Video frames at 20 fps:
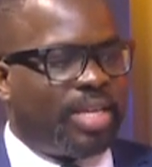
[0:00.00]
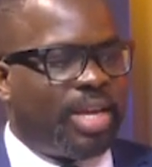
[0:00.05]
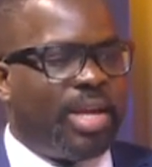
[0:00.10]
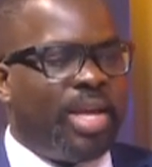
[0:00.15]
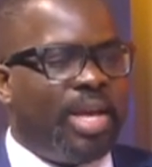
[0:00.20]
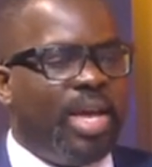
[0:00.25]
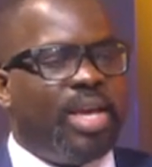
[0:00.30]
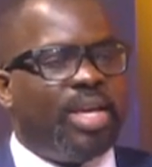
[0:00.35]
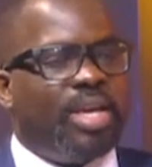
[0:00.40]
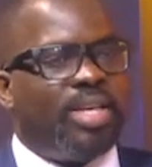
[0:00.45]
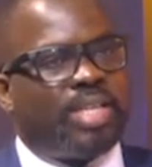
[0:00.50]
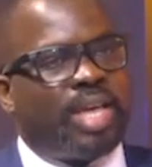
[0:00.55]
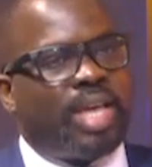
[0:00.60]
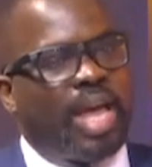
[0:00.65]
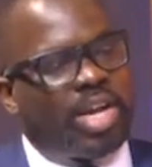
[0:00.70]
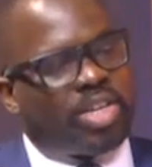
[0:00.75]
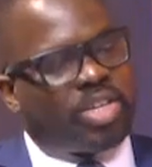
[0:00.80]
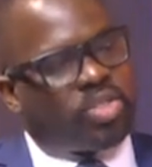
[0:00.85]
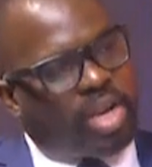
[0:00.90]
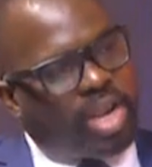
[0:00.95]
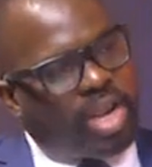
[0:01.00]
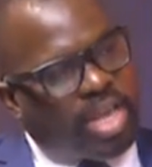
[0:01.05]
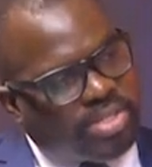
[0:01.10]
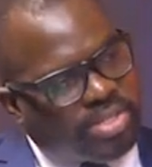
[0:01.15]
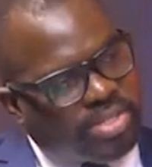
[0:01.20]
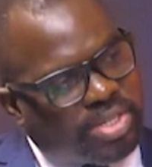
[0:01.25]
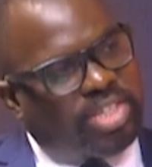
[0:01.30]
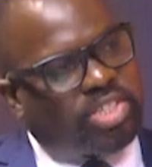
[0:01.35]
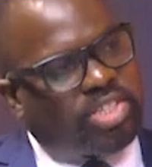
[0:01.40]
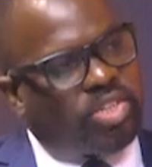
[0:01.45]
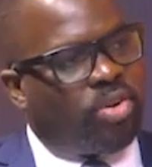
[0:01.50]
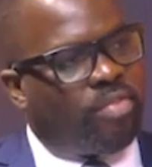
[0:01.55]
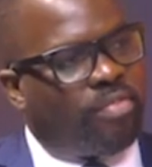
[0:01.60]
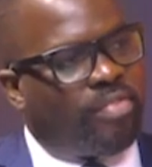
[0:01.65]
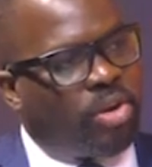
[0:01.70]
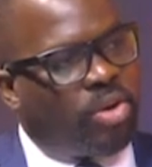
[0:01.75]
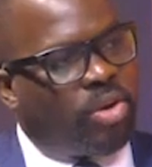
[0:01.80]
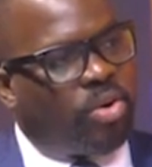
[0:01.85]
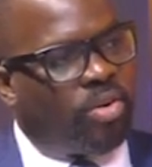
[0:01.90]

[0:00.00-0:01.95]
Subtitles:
year is the actualization of a